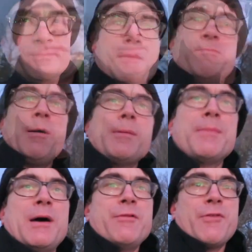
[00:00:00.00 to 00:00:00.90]
The
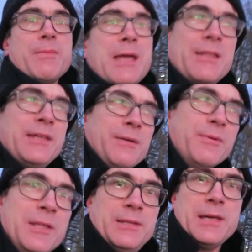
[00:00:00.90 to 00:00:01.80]
problem though for me, I think
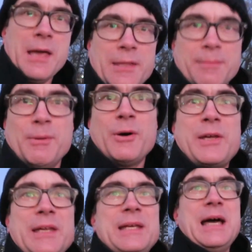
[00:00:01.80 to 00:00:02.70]
with the, the
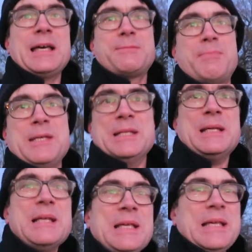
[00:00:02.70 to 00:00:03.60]
blogging has been
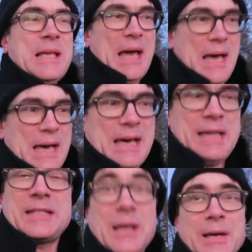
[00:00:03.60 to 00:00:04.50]

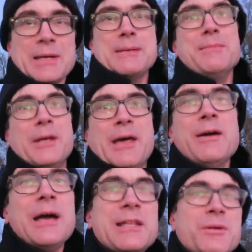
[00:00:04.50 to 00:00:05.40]
uh, time, you know,
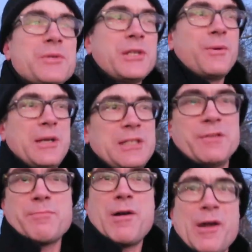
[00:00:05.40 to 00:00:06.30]
it's always a question
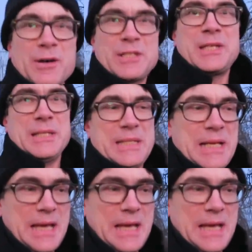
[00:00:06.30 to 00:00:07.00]
of priorities.